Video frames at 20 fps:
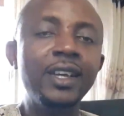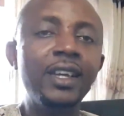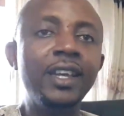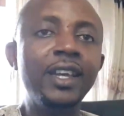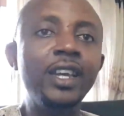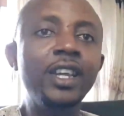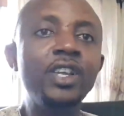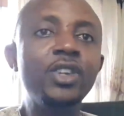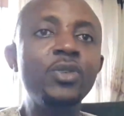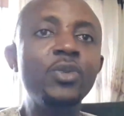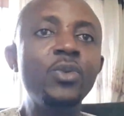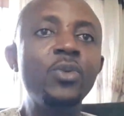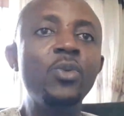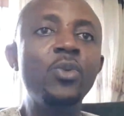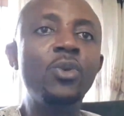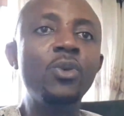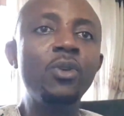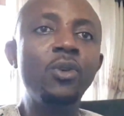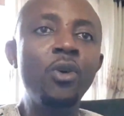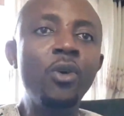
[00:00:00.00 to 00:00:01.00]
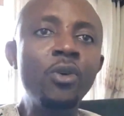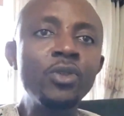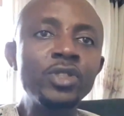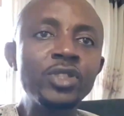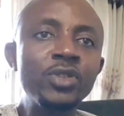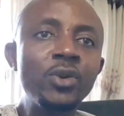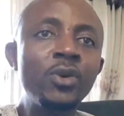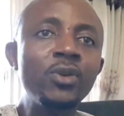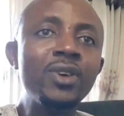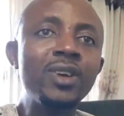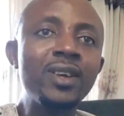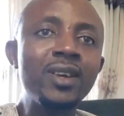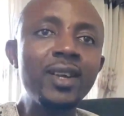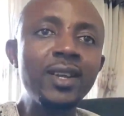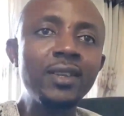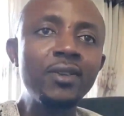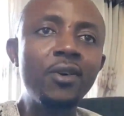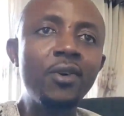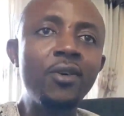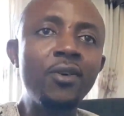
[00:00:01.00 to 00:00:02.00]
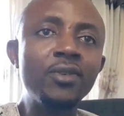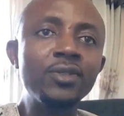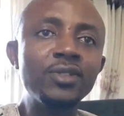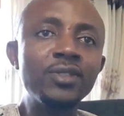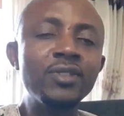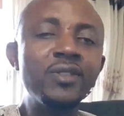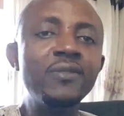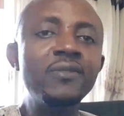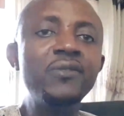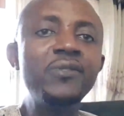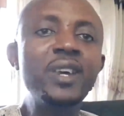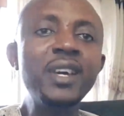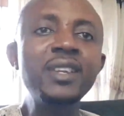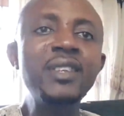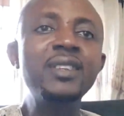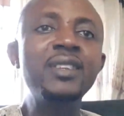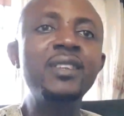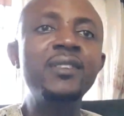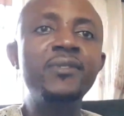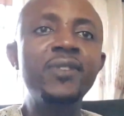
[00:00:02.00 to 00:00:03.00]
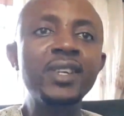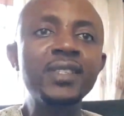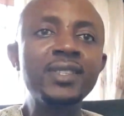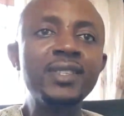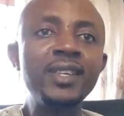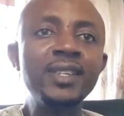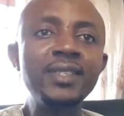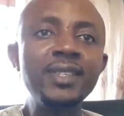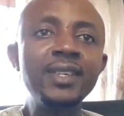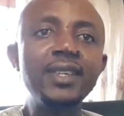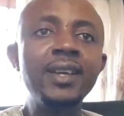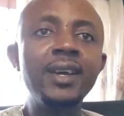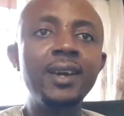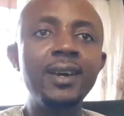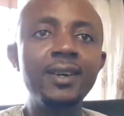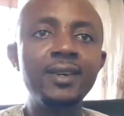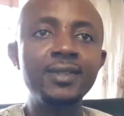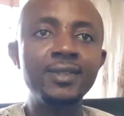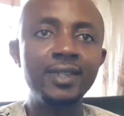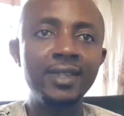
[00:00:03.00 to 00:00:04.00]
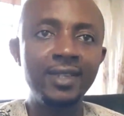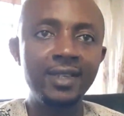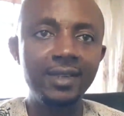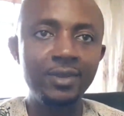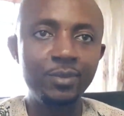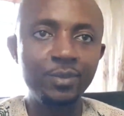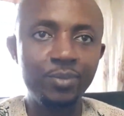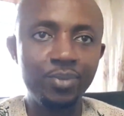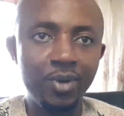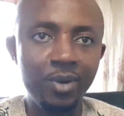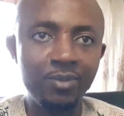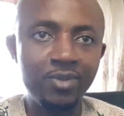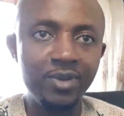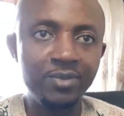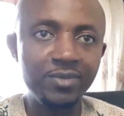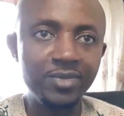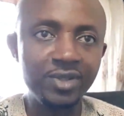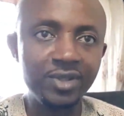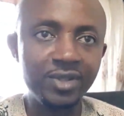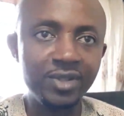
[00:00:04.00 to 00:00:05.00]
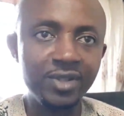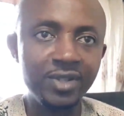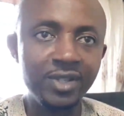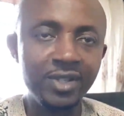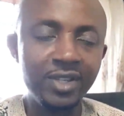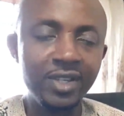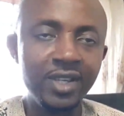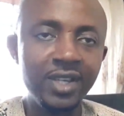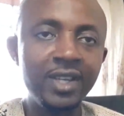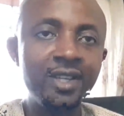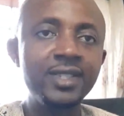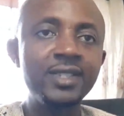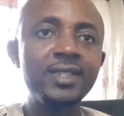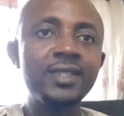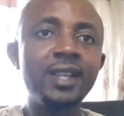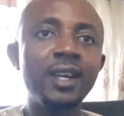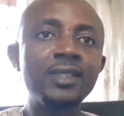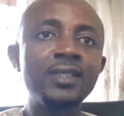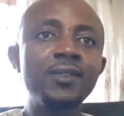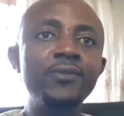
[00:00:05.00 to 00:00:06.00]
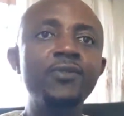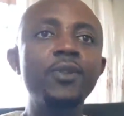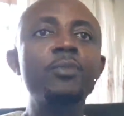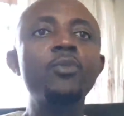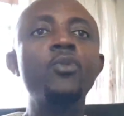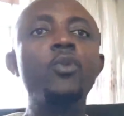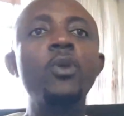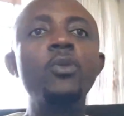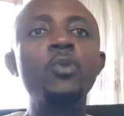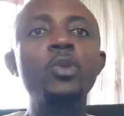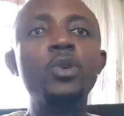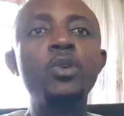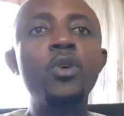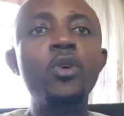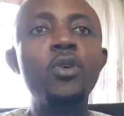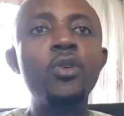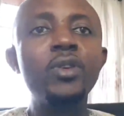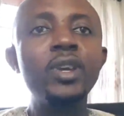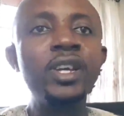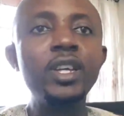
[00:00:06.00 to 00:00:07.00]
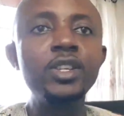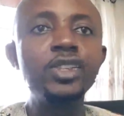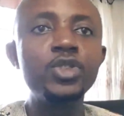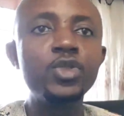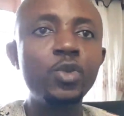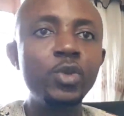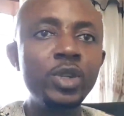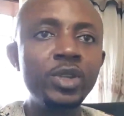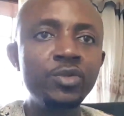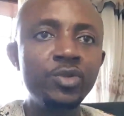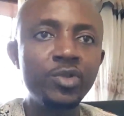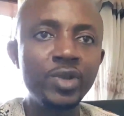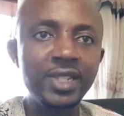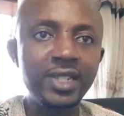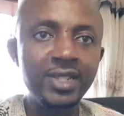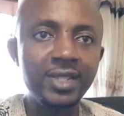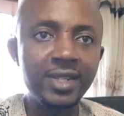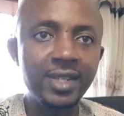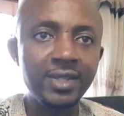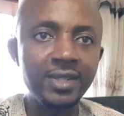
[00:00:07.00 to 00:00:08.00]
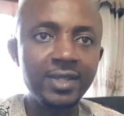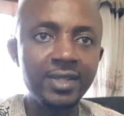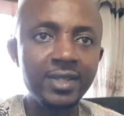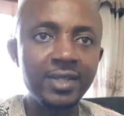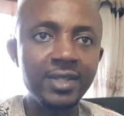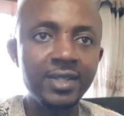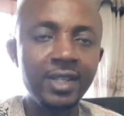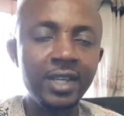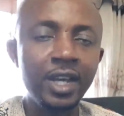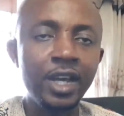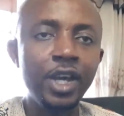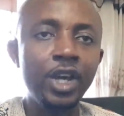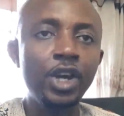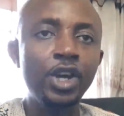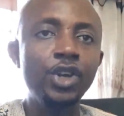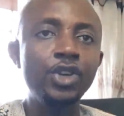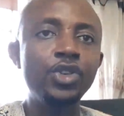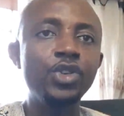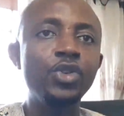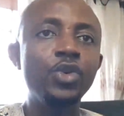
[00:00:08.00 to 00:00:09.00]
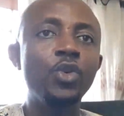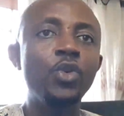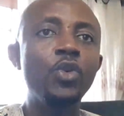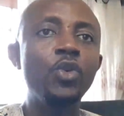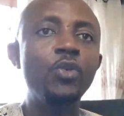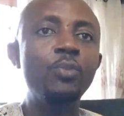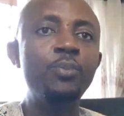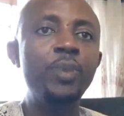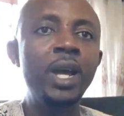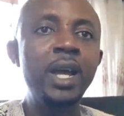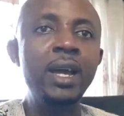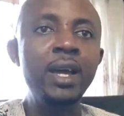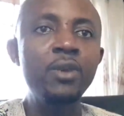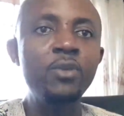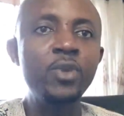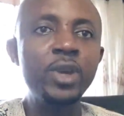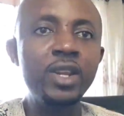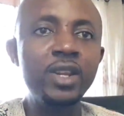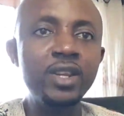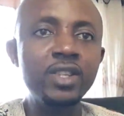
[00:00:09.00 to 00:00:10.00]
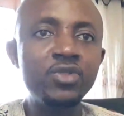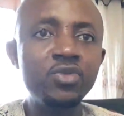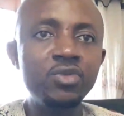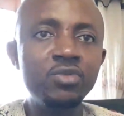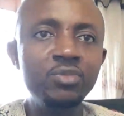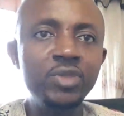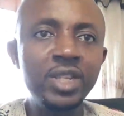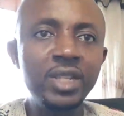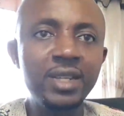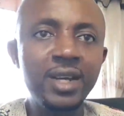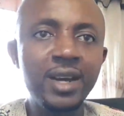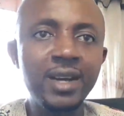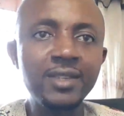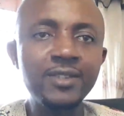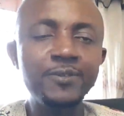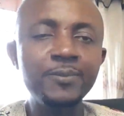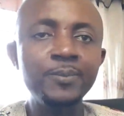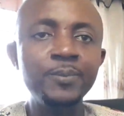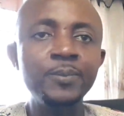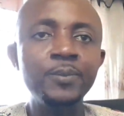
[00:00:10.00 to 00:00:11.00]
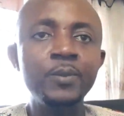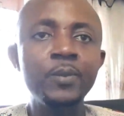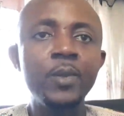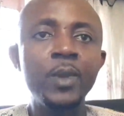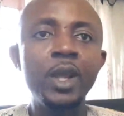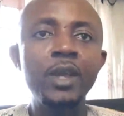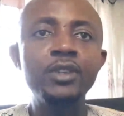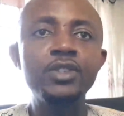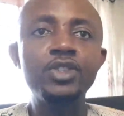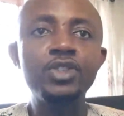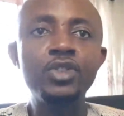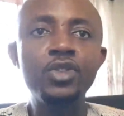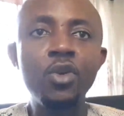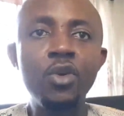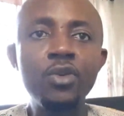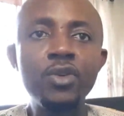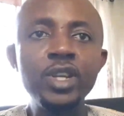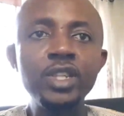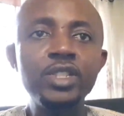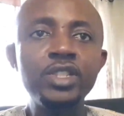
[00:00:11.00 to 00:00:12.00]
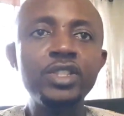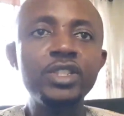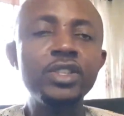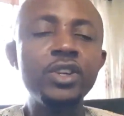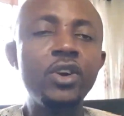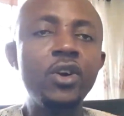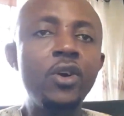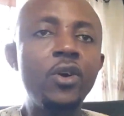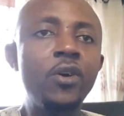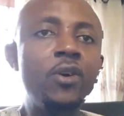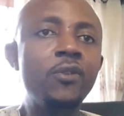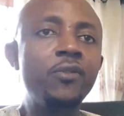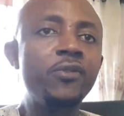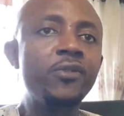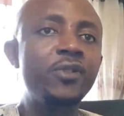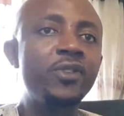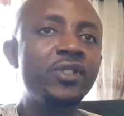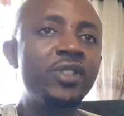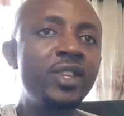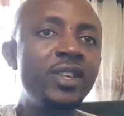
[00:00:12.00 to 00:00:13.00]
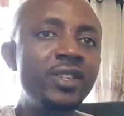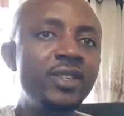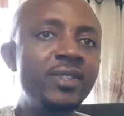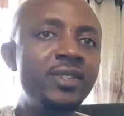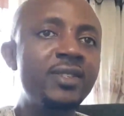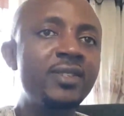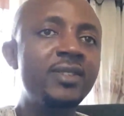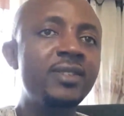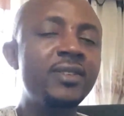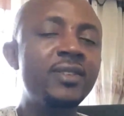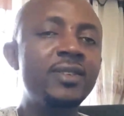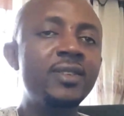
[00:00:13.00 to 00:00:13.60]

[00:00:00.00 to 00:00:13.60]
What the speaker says: it will also create us very devastating health problems, starting from what we call insulin resistance. You bear witness with me that storage of these